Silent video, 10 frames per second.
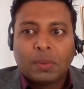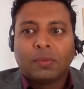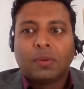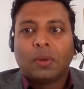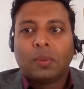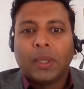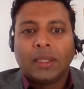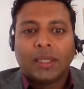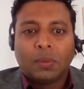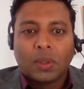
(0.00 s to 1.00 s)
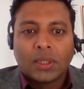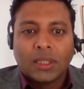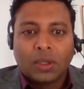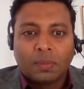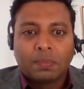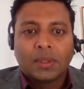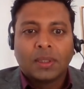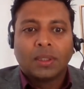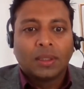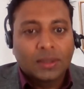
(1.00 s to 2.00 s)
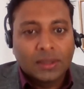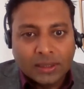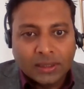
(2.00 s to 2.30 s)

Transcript: before when he was in the opposition,